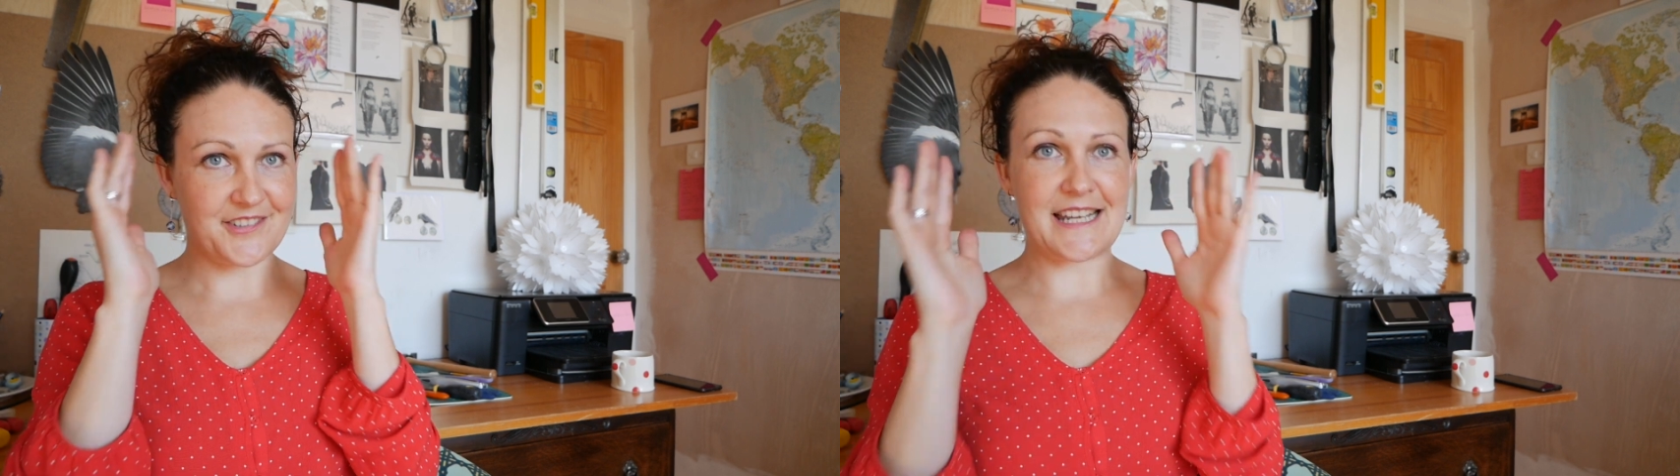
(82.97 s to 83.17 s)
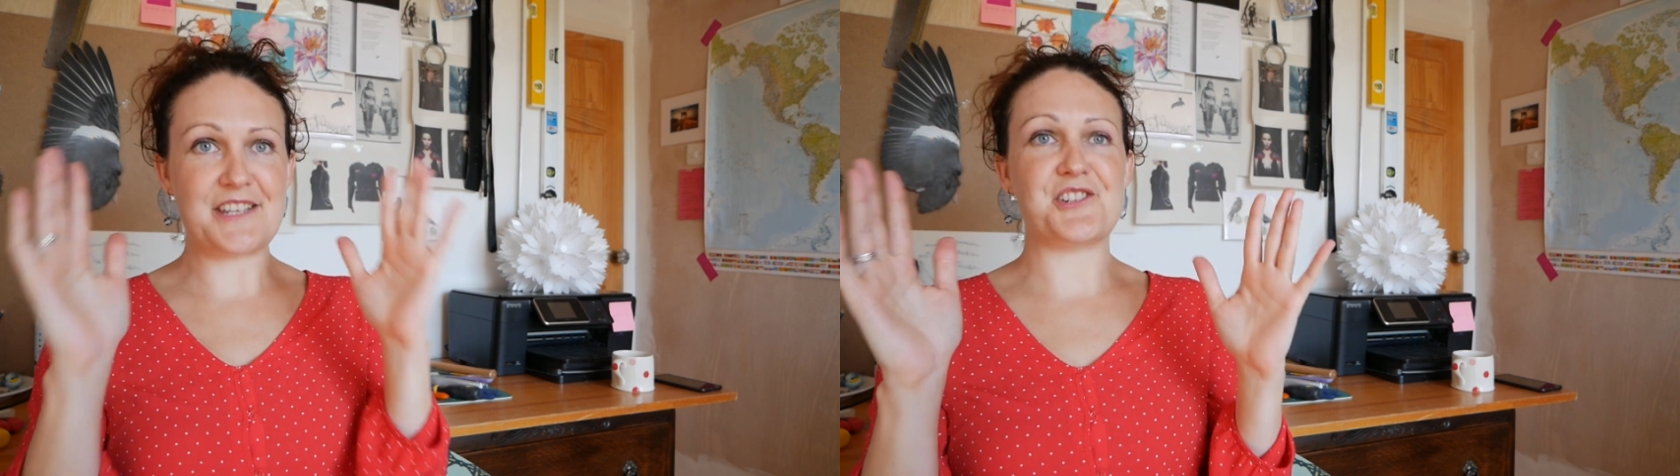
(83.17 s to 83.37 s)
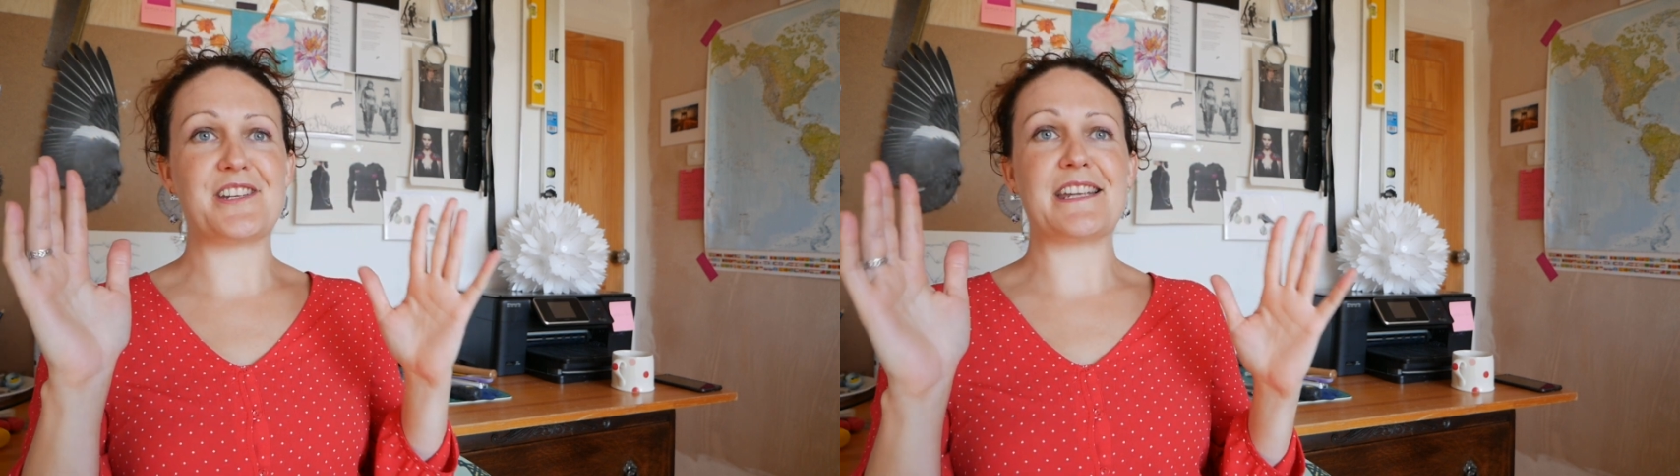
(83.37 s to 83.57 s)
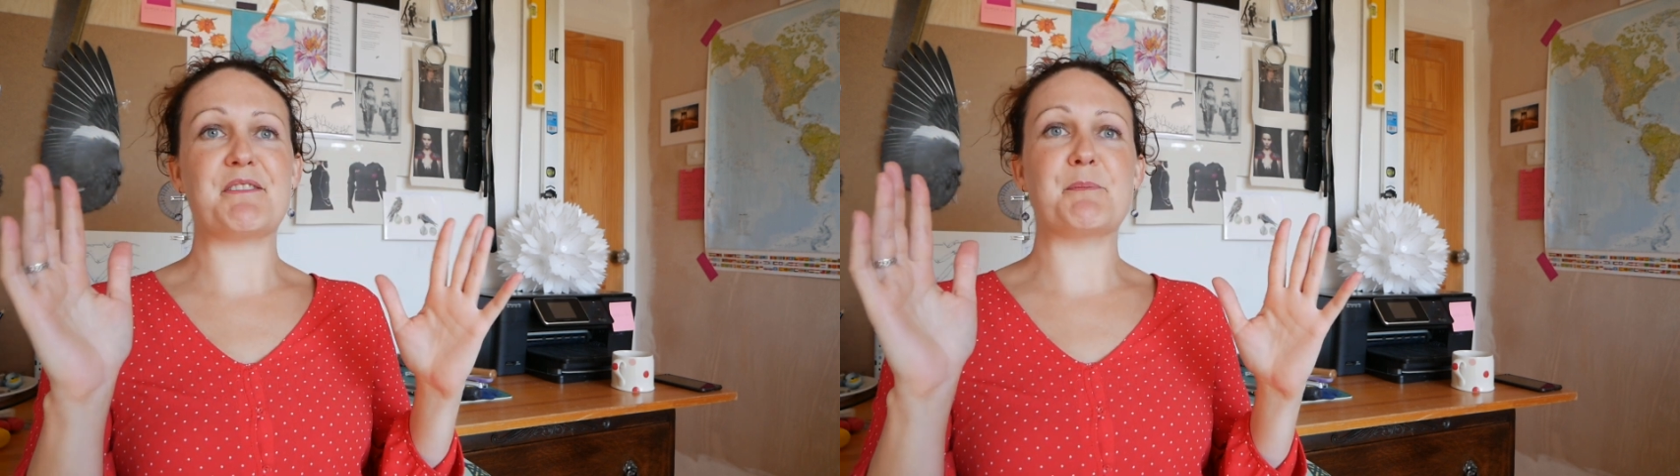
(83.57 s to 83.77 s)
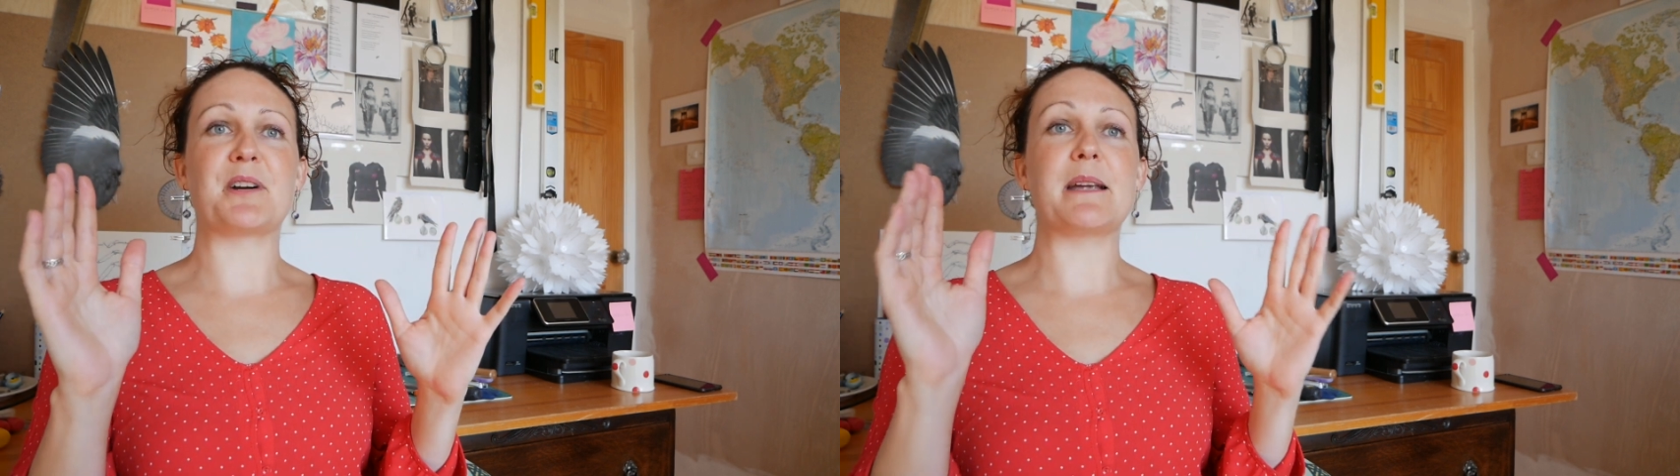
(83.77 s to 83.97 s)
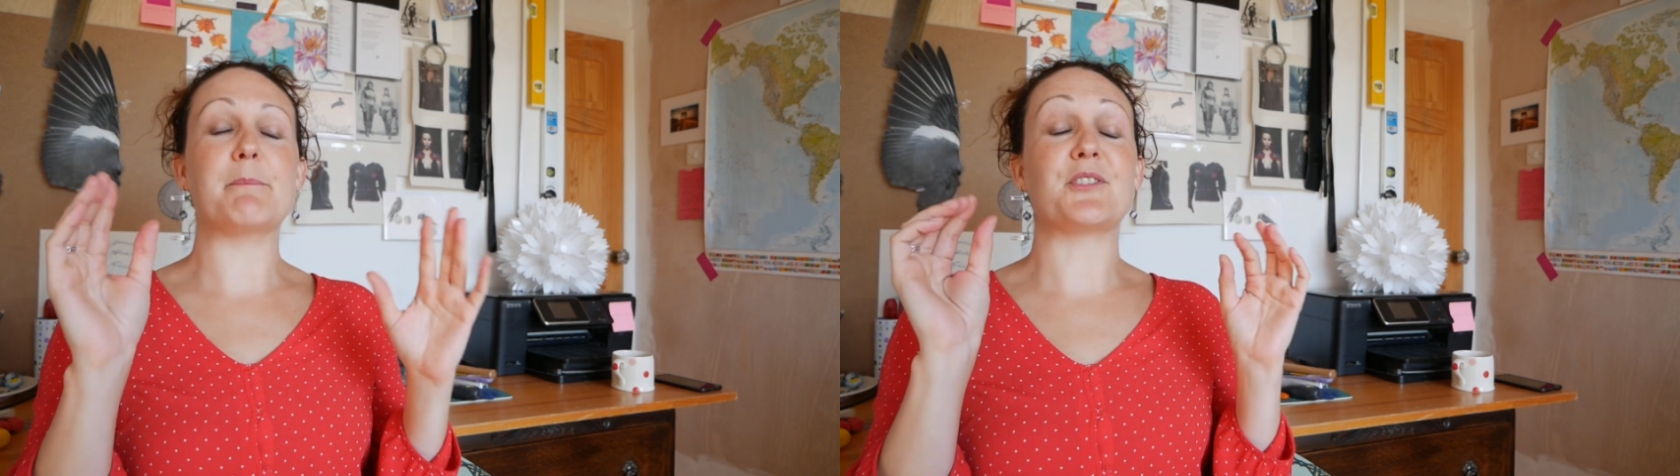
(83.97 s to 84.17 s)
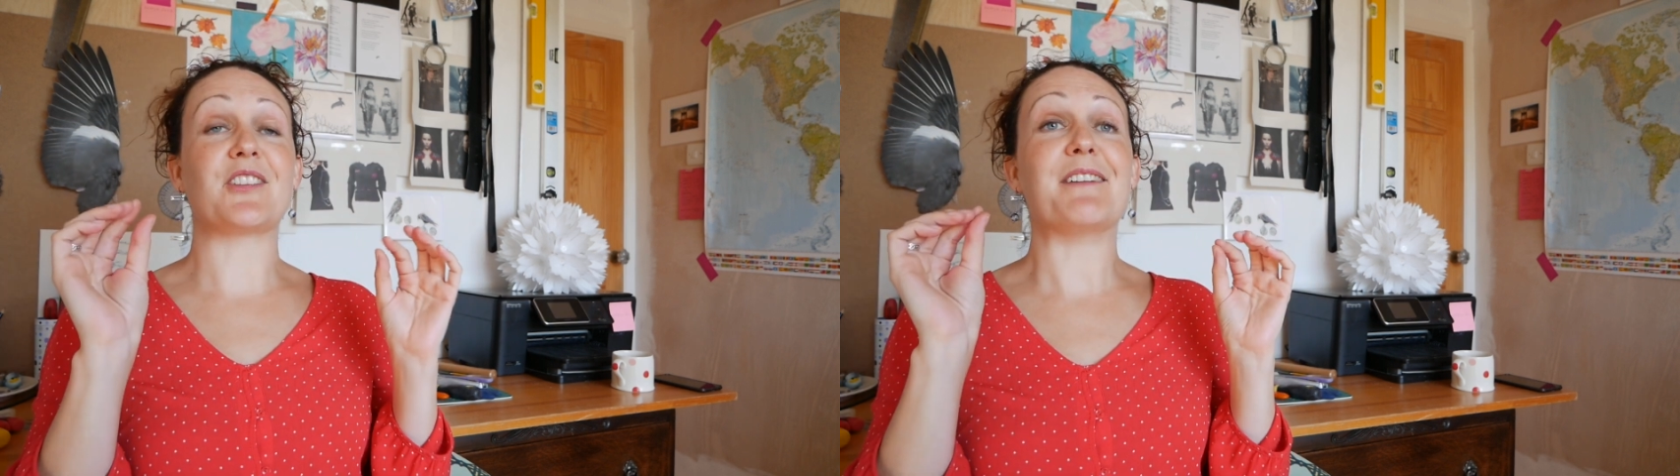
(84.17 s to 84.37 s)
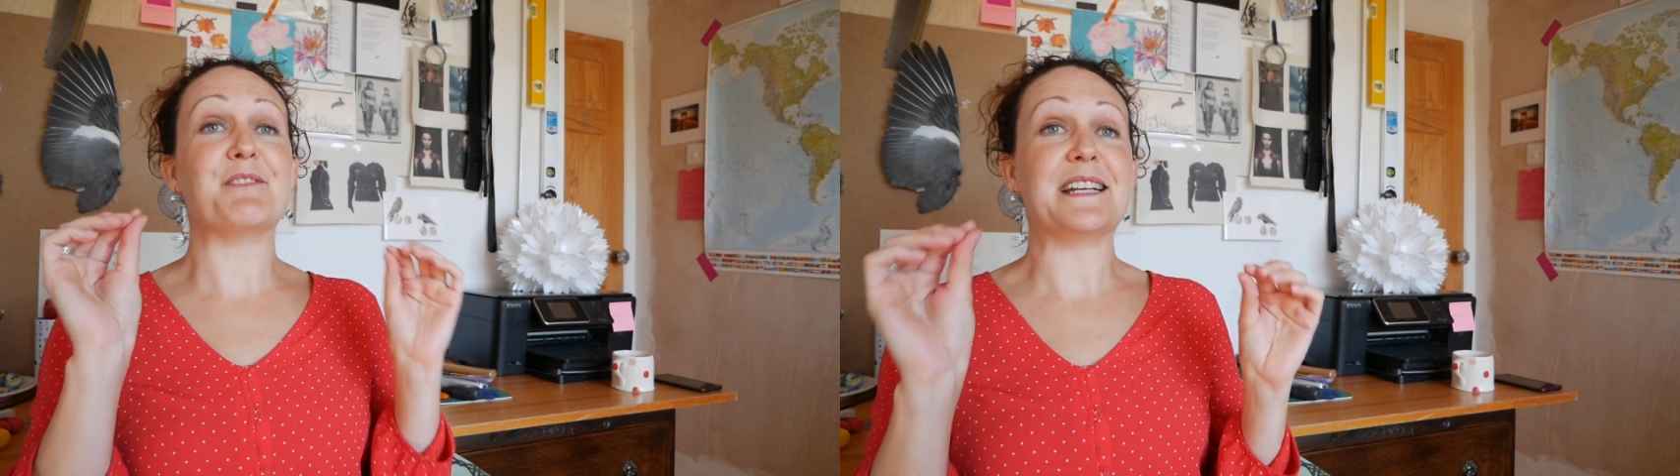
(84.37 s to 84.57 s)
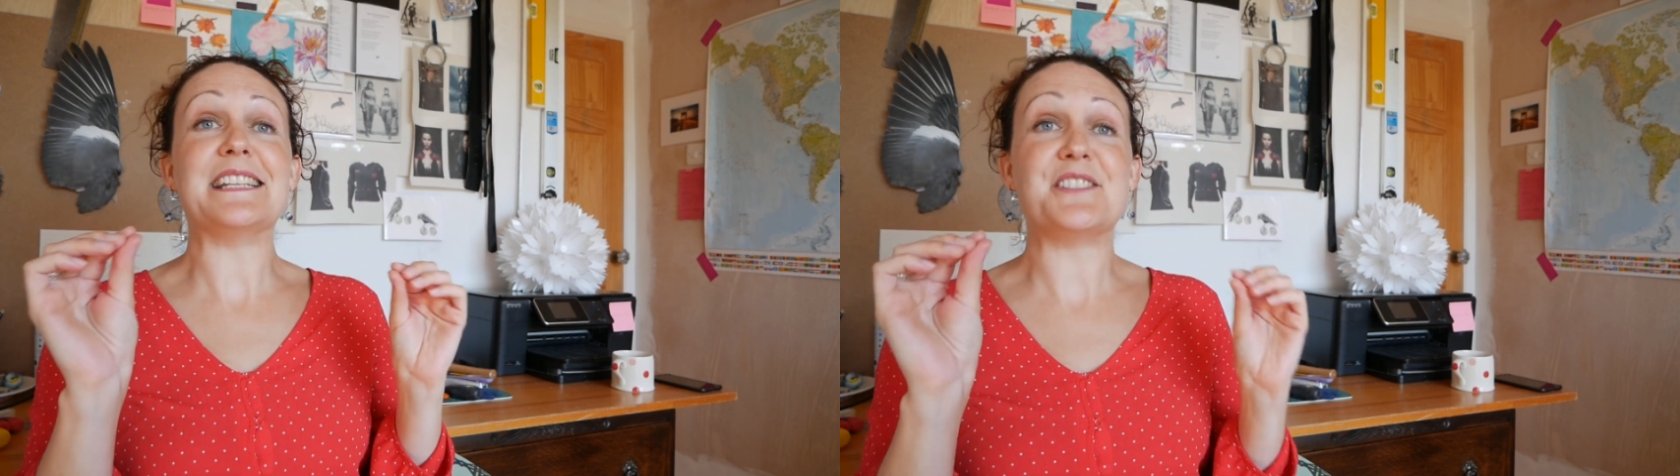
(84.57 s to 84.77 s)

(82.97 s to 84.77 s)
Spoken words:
an engineering brain, but I really